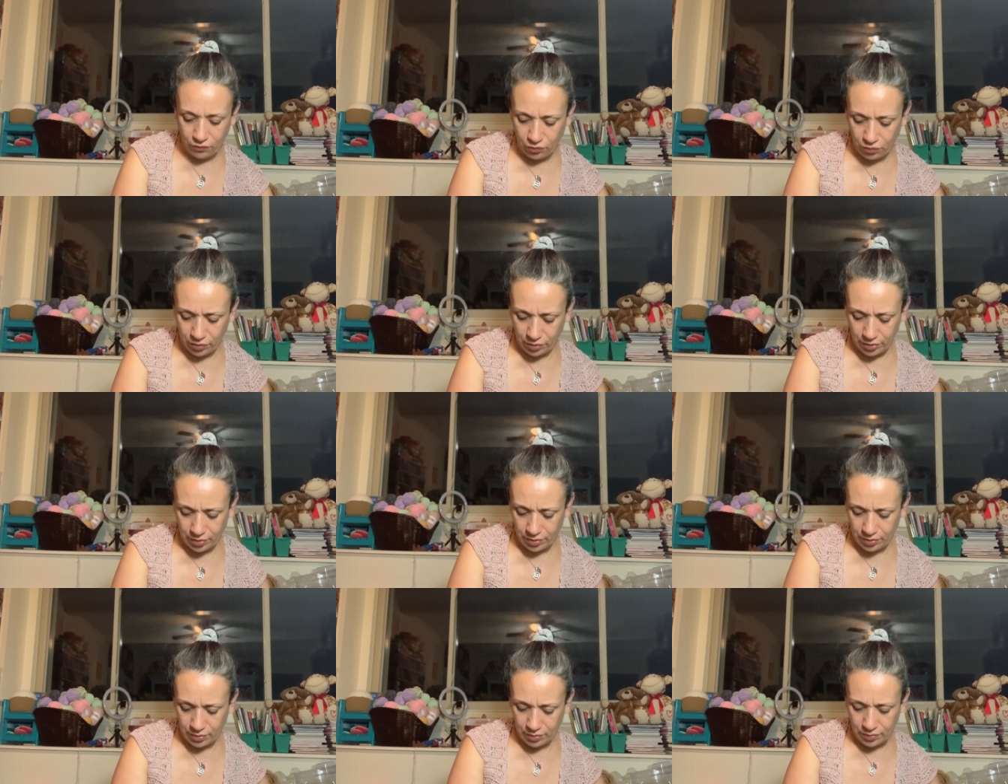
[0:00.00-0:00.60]

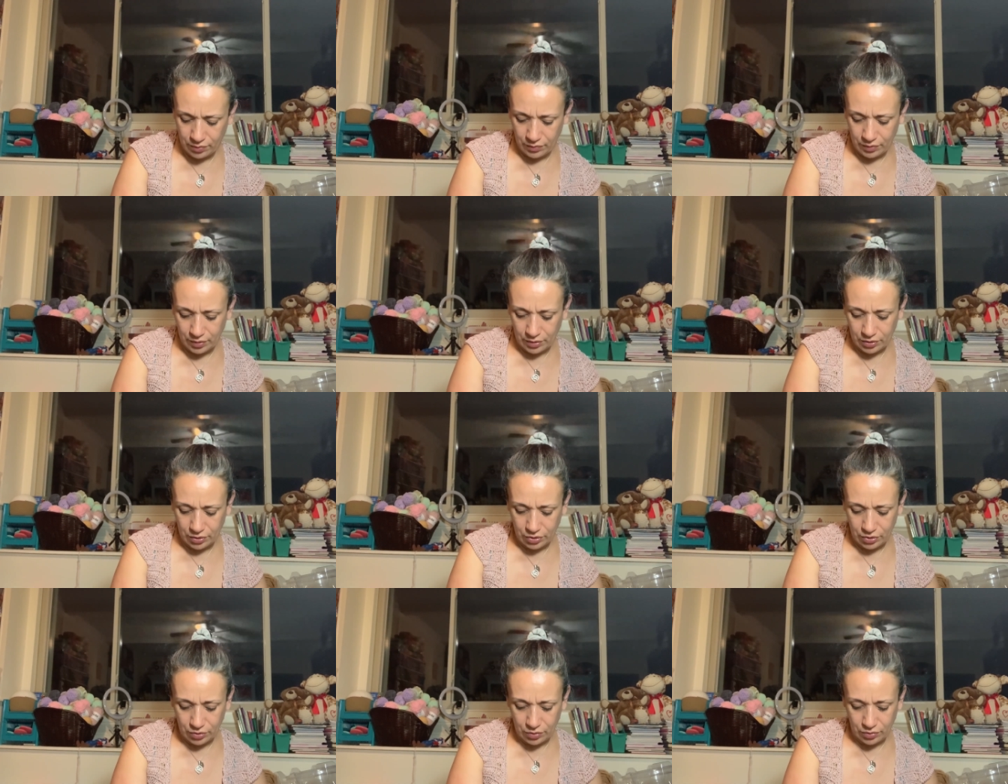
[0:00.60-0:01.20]
One,
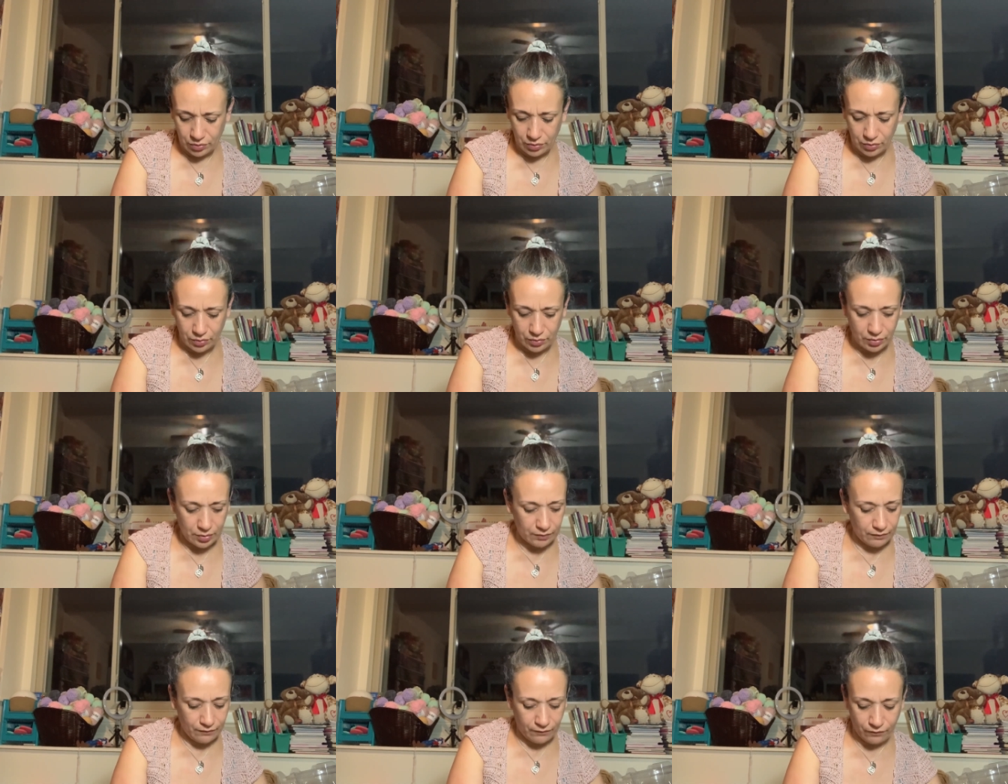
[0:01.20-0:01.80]
two, three,
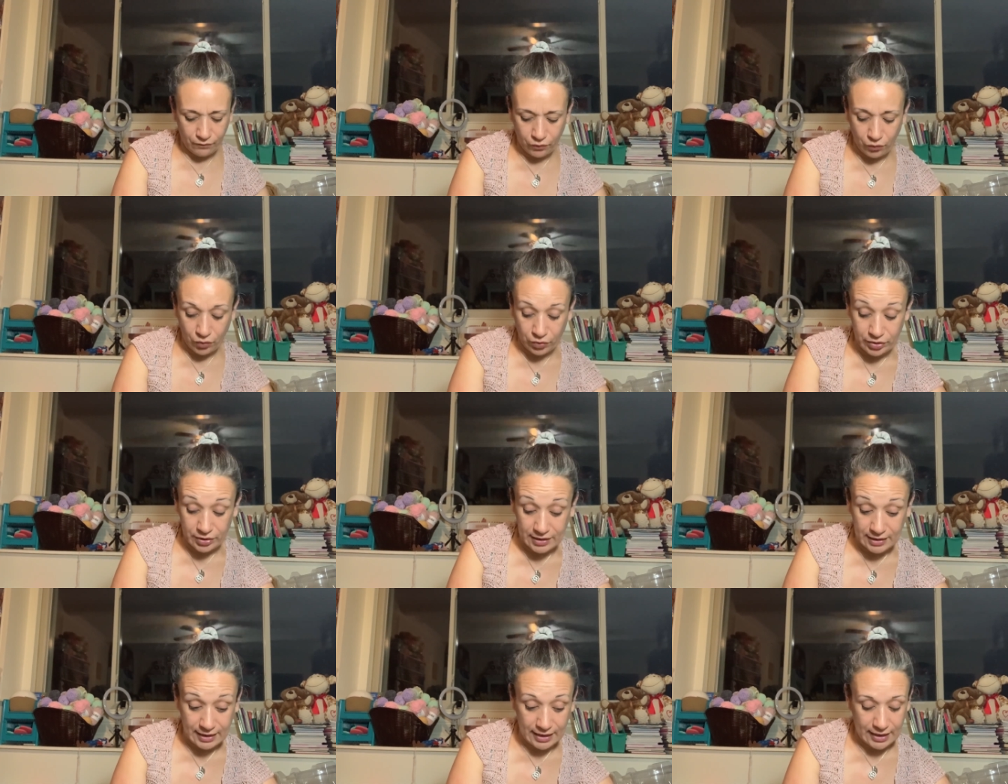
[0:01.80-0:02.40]
four
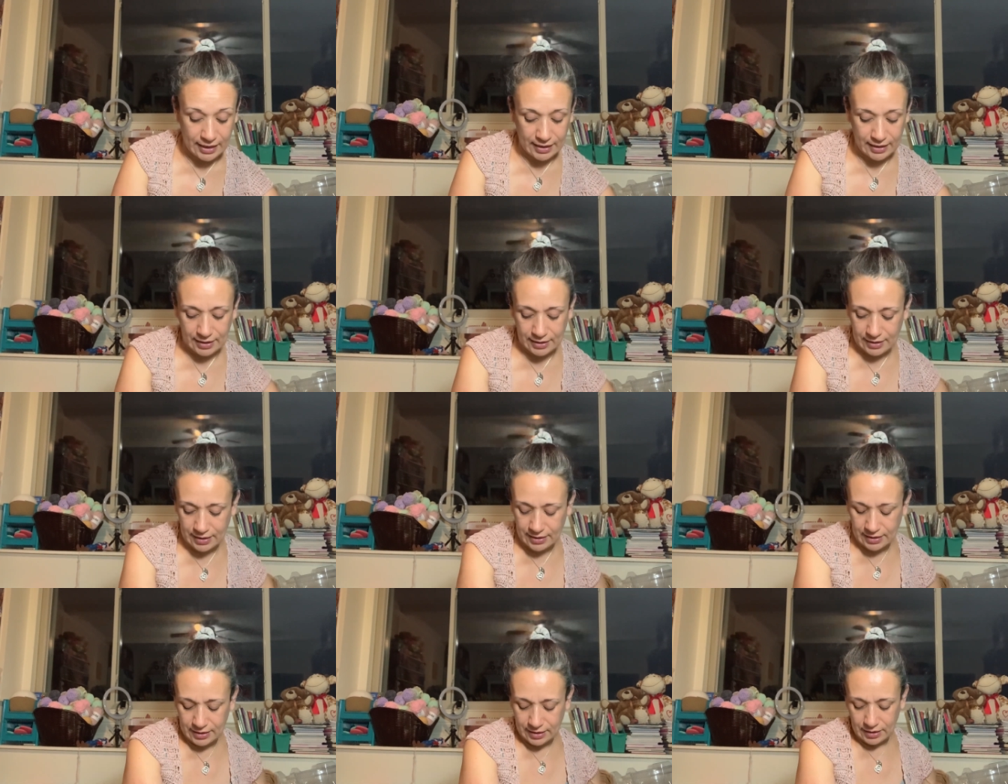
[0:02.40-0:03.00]

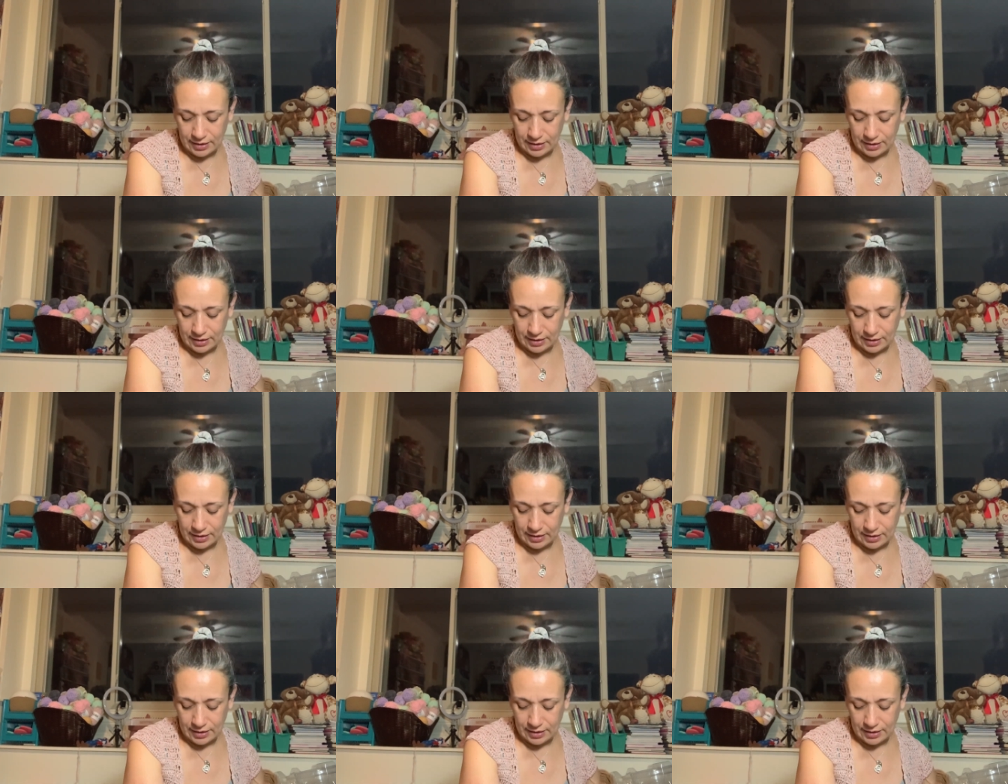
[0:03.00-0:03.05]
skeins